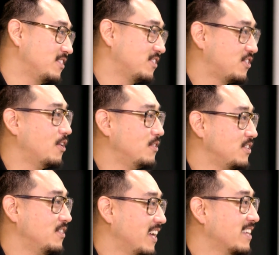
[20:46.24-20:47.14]

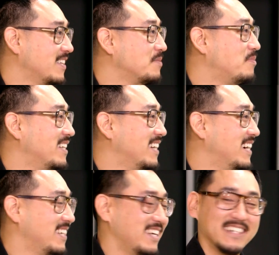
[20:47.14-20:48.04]
shows no, you like no, this, but
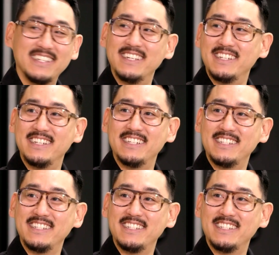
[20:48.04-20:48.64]
uh, yeah. I see.